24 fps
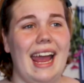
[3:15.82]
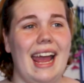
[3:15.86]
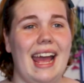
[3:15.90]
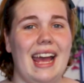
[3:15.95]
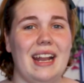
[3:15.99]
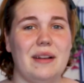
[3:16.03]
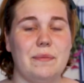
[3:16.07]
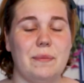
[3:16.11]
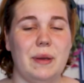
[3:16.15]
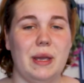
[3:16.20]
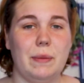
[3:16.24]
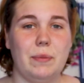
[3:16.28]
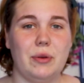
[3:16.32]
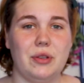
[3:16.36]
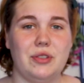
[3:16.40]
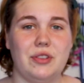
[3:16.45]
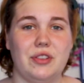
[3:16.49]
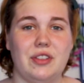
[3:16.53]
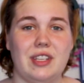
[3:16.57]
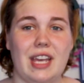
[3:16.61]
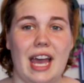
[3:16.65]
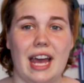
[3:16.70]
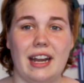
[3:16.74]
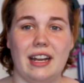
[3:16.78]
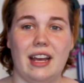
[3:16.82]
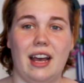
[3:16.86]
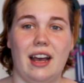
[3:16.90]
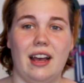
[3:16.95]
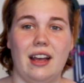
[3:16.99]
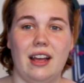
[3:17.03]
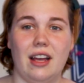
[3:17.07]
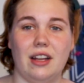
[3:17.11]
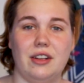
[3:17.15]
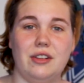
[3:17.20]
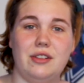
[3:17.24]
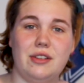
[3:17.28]
and people just kind of
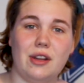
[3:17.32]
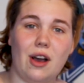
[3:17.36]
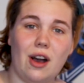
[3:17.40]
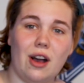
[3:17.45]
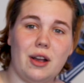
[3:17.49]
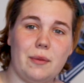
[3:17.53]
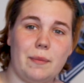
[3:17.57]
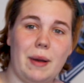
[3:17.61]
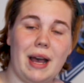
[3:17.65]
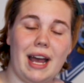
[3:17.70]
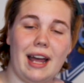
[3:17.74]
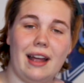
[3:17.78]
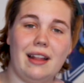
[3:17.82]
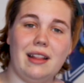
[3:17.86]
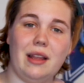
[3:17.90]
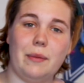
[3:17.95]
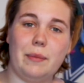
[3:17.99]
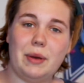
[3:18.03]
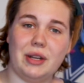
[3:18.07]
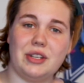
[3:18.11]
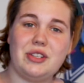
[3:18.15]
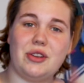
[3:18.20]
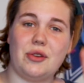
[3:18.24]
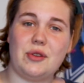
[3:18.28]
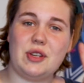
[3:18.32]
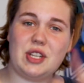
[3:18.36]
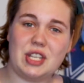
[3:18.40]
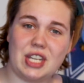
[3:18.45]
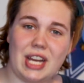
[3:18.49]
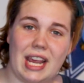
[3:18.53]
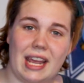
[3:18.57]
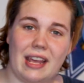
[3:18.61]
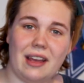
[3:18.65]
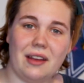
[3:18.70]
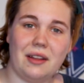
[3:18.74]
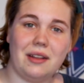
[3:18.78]
dark pile a bunch of
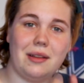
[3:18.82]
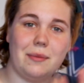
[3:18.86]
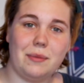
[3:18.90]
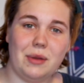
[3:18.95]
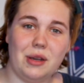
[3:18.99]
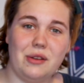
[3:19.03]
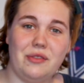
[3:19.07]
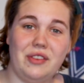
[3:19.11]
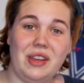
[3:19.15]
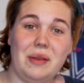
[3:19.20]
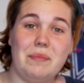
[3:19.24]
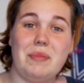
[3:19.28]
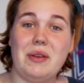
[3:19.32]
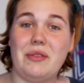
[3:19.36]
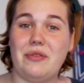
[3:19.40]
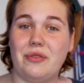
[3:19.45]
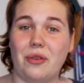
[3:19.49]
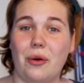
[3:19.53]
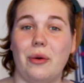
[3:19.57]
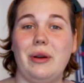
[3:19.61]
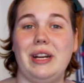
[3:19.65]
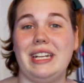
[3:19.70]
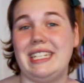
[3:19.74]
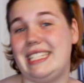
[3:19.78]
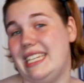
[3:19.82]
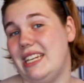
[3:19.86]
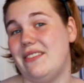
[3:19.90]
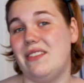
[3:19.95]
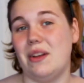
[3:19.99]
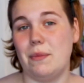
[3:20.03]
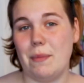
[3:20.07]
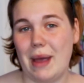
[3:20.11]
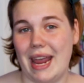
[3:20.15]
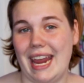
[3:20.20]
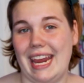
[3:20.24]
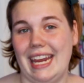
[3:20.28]
shit on the movie before it's
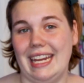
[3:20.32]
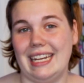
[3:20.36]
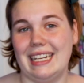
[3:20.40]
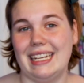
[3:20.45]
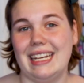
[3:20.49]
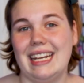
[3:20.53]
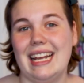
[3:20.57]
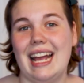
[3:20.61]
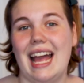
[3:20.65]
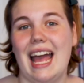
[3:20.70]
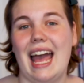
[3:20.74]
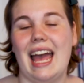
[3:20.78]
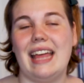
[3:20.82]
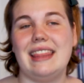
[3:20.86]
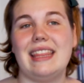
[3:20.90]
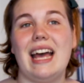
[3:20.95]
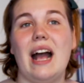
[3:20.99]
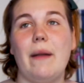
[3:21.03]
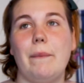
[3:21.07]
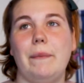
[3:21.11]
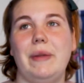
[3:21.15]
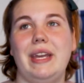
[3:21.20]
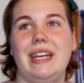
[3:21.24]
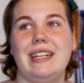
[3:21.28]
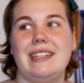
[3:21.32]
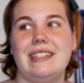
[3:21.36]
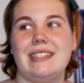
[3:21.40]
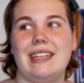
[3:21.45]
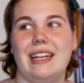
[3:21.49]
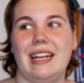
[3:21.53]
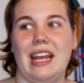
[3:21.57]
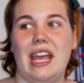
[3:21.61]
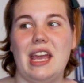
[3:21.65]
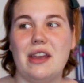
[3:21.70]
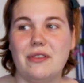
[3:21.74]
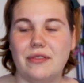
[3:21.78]
even made. And that means
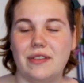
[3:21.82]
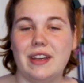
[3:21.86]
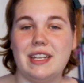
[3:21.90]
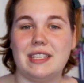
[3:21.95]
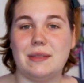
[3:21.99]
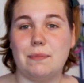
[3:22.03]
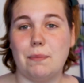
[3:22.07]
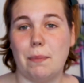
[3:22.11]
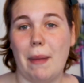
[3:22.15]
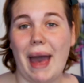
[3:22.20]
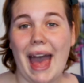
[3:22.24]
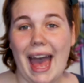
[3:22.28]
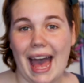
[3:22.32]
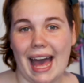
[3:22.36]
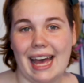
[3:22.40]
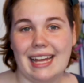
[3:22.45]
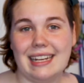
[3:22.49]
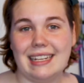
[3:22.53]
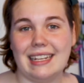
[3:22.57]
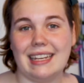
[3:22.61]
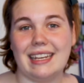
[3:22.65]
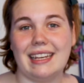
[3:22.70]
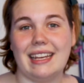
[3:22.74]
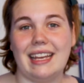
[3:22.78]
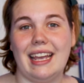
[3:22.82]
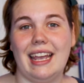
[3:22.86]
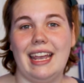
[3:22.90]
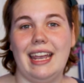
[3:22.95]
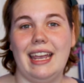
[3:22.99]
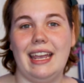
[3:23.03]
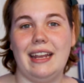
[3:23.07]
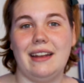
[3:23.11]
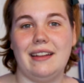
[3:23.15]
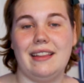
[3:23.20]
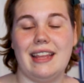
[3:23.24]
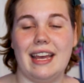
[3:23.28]
that if it's bad,
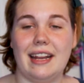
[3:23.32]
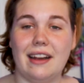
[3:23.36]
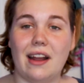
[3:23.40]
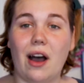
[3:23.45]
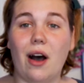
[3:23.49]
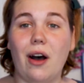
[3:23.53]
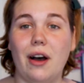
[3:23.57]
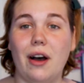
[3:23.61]
it then